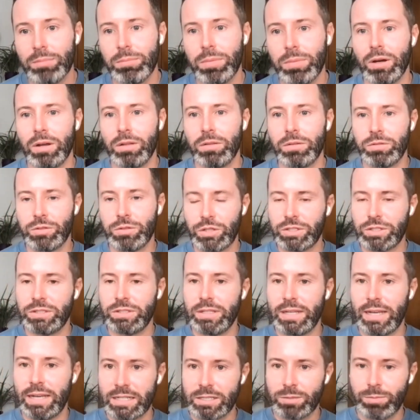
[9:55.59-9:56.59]
but just
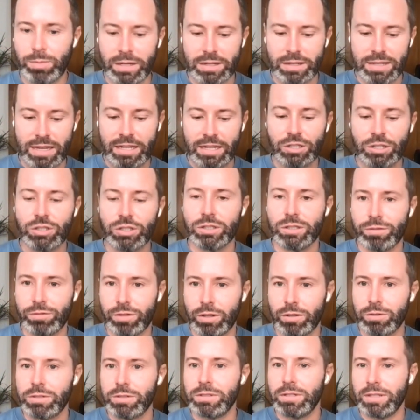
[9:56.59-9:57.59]
the expectation of
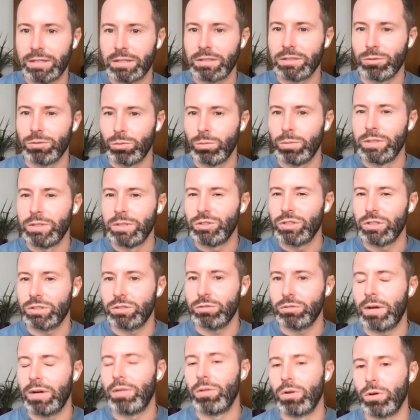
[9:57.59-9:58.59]
those things are always
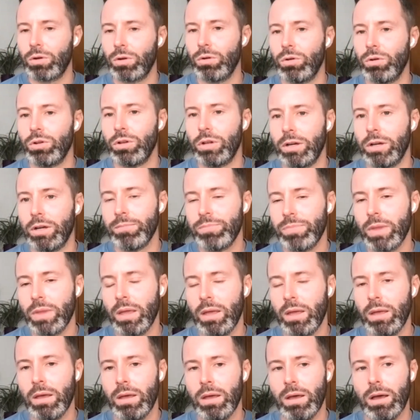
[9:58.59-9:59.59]
just around the corner
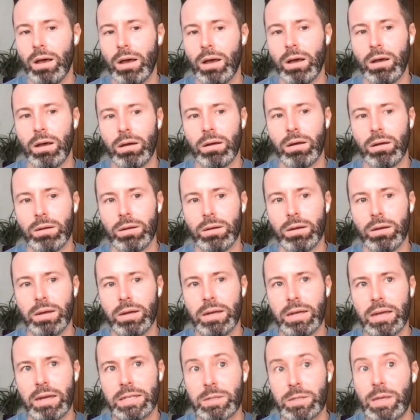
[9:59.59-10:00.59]

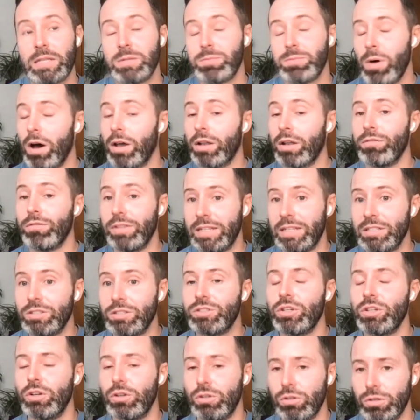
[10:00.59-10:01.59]
is part of the
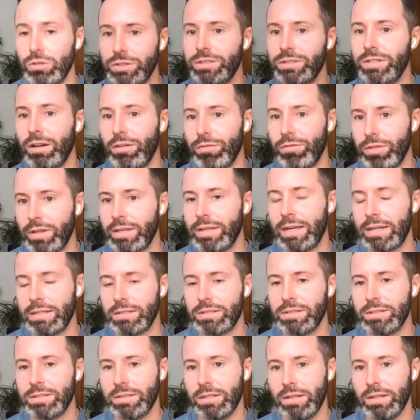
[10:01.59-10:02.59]
internal stuff that
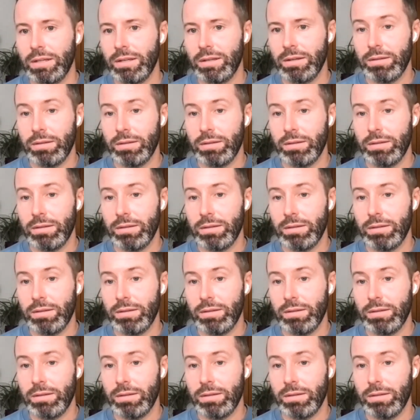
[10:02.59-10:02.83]
gets